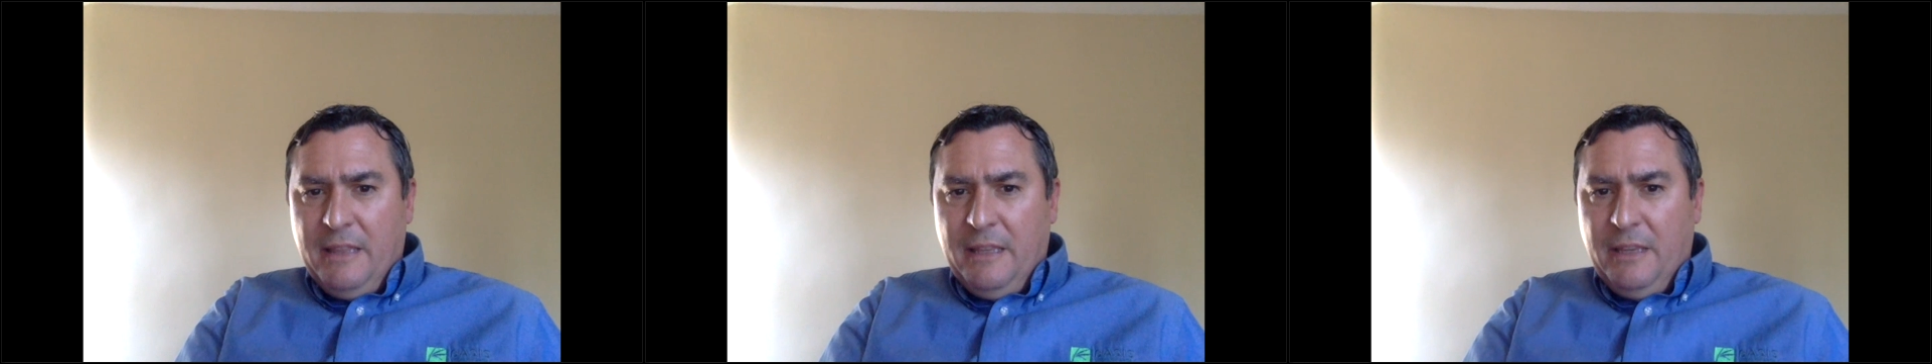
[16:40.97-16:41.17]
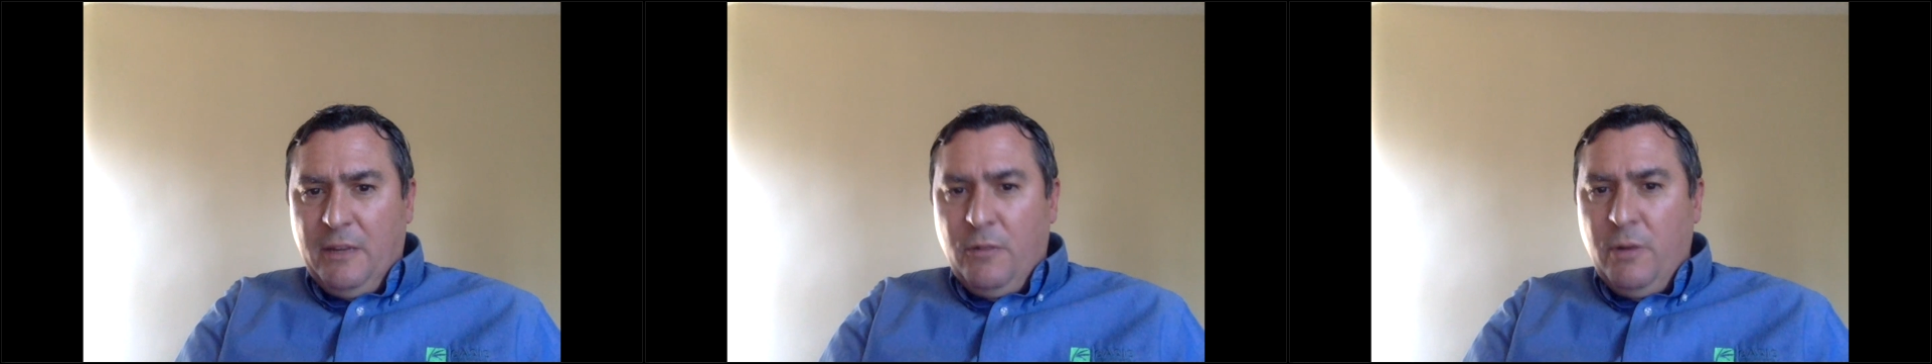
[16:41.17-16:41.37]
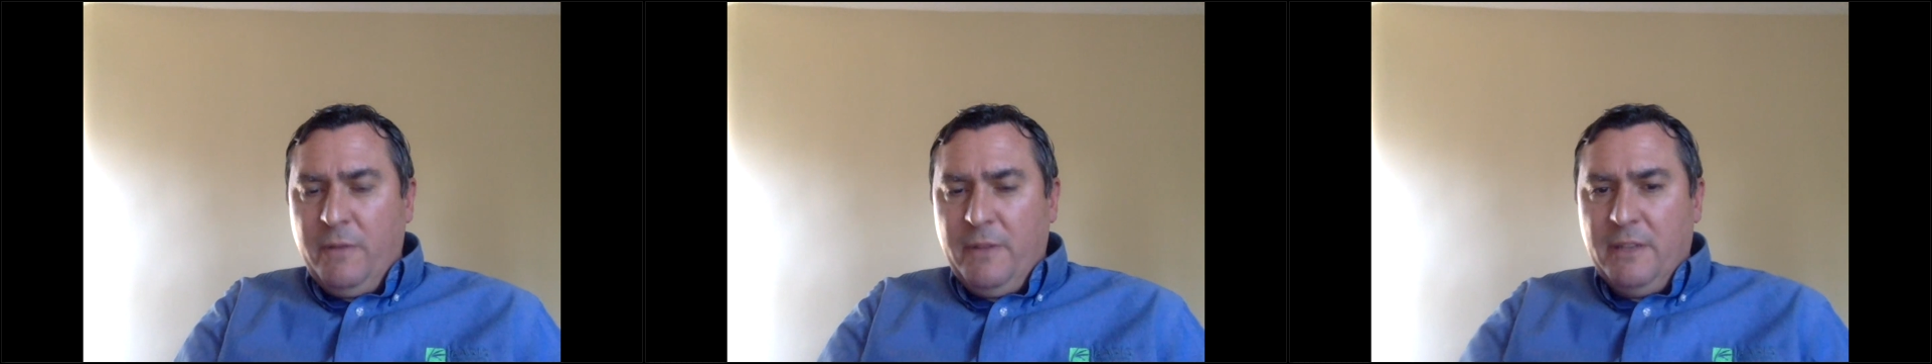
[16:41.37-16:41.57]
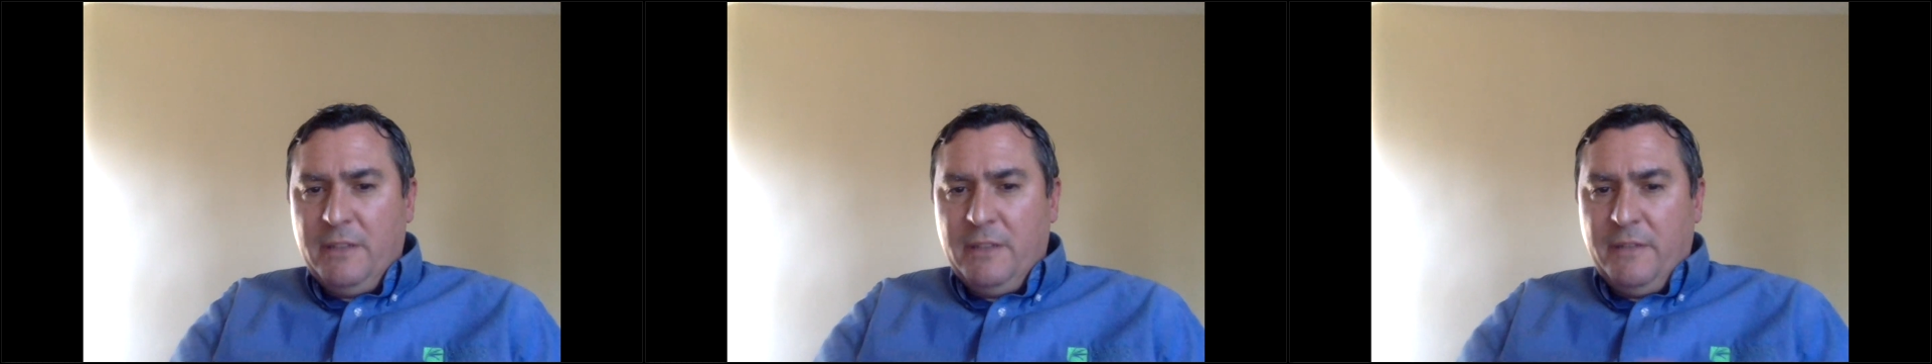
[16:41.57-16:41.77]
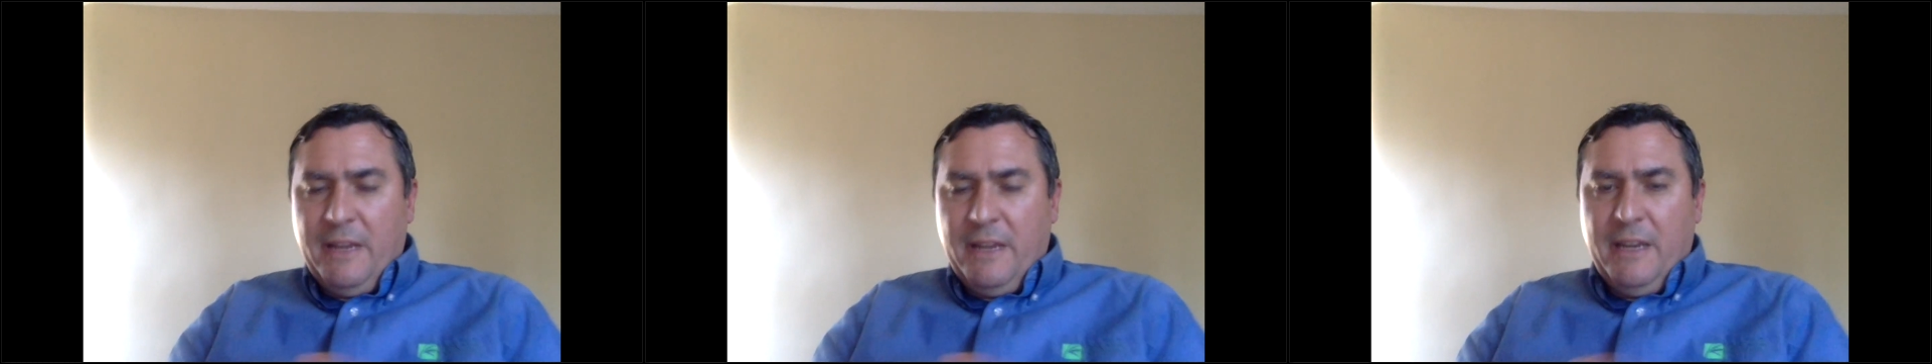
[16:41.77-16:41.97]
the
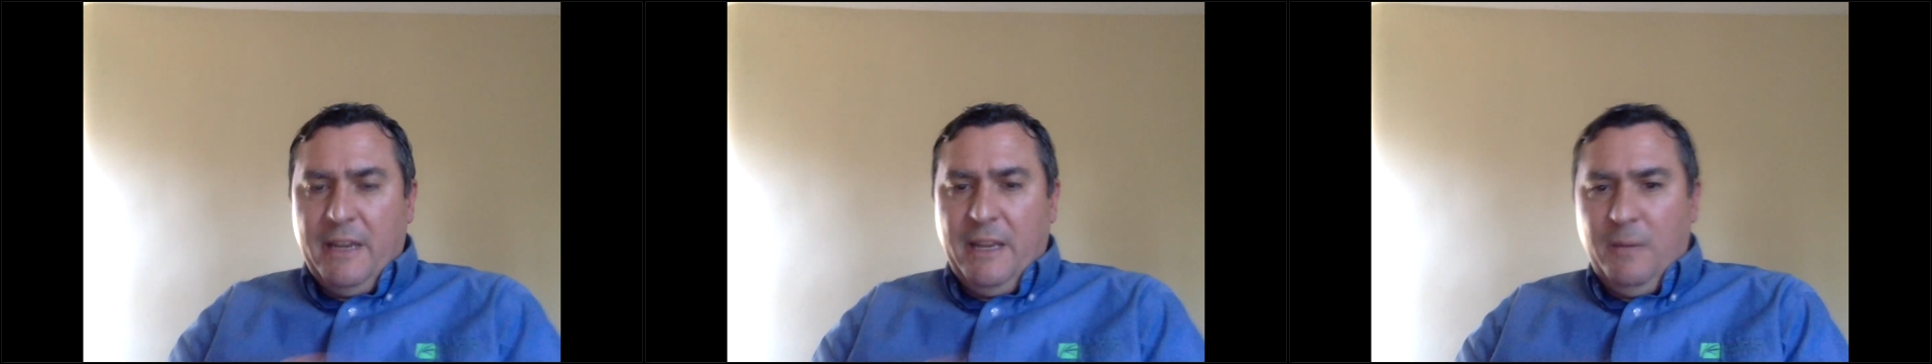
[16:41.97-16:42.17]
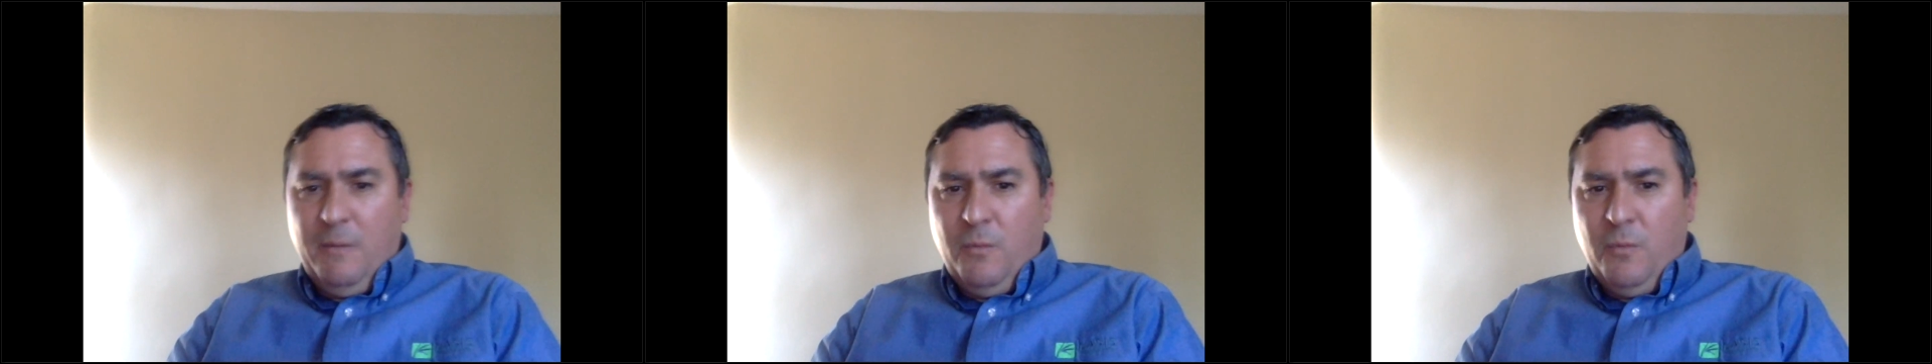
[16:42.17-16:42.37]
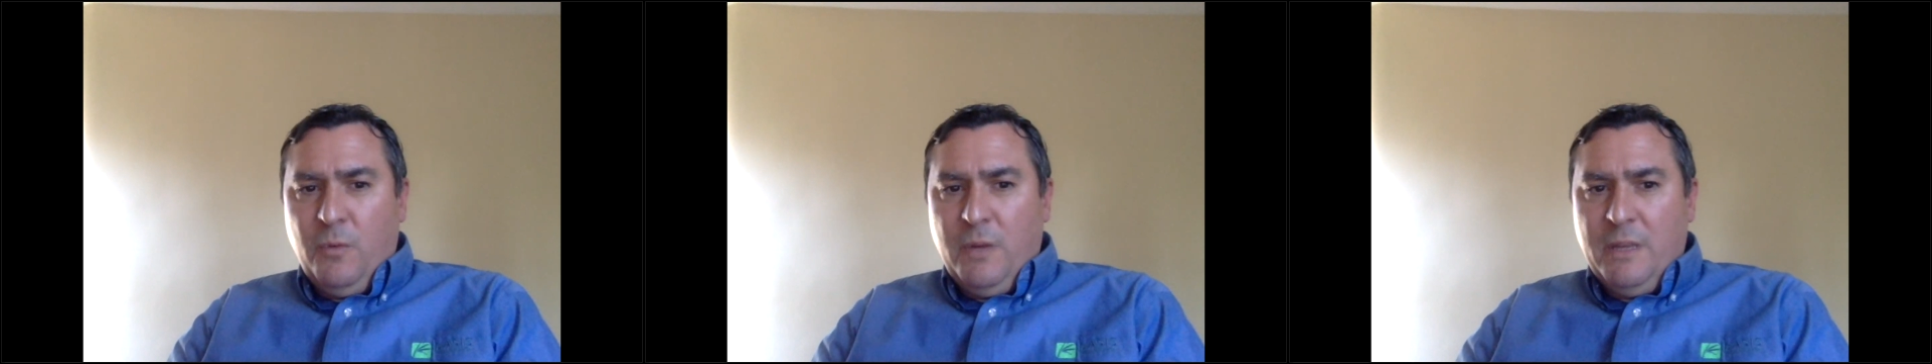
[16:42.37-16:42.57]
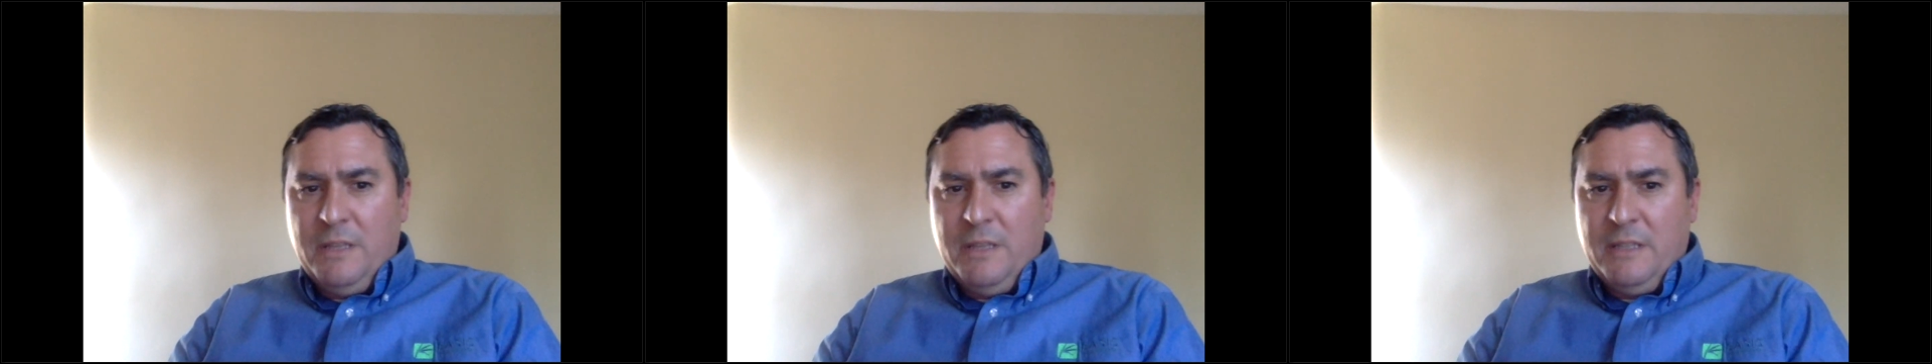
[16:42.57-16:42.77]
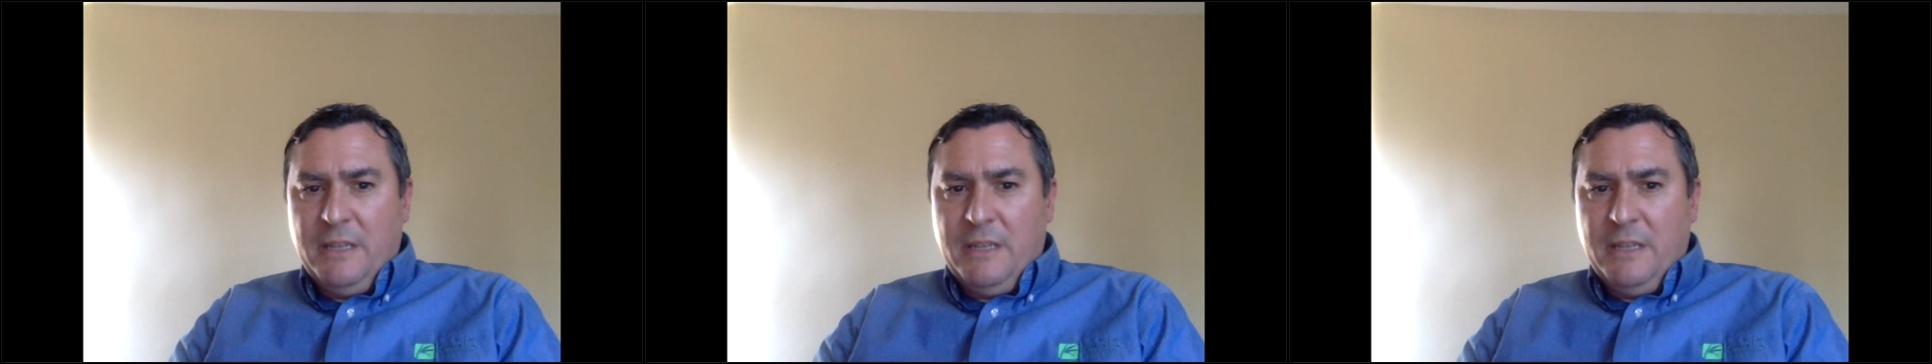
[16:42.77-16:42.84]
equivalent of that name was